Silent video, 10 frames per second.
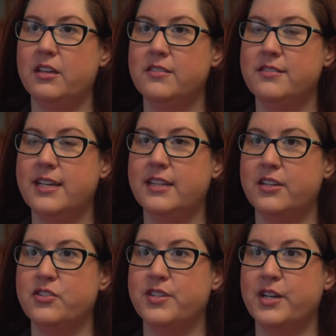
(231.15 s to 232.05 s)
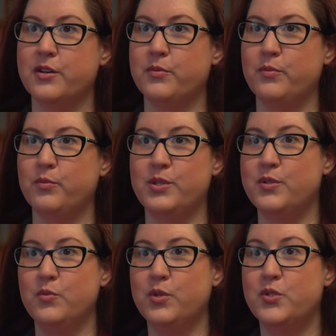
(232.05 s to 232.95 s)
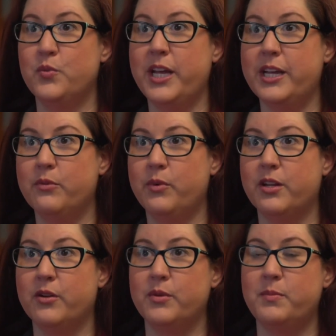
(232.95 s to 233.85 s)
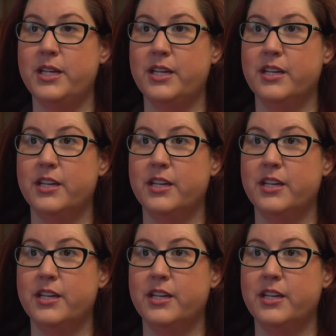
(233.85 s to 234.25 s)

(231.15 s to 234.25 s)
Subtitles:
state legislature would swing, whether it would be